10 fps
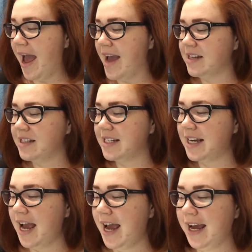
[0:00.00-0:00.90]
And
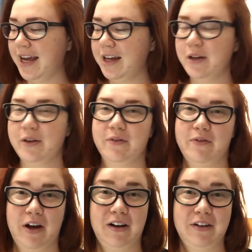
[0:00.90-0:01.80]
today,
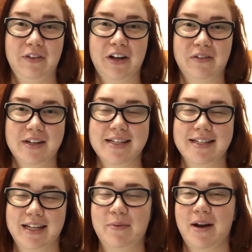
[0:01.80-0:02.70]
very, very
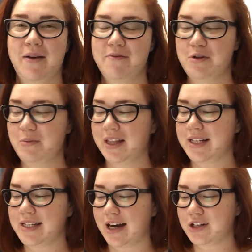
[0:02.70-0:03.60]
recently when I'm filming
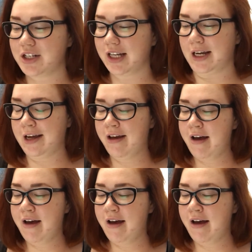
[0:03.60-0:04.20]
this actually,